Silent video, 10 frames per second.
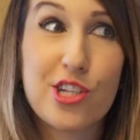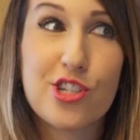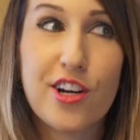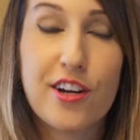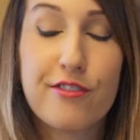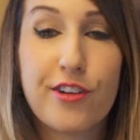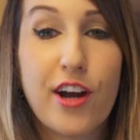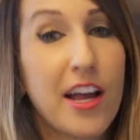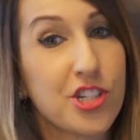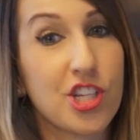sure
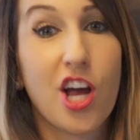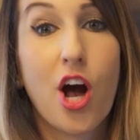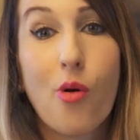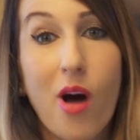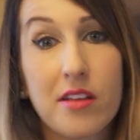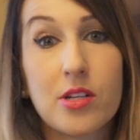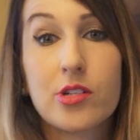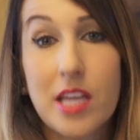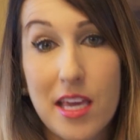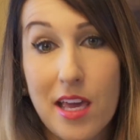for Ashley
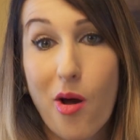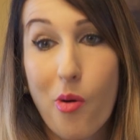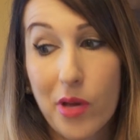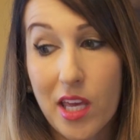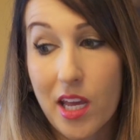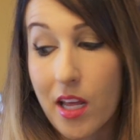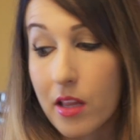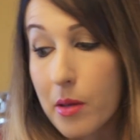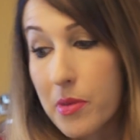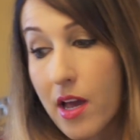Kaltwatzer taking home Bikini
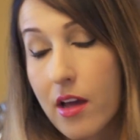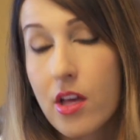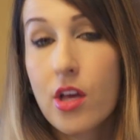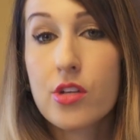Olympia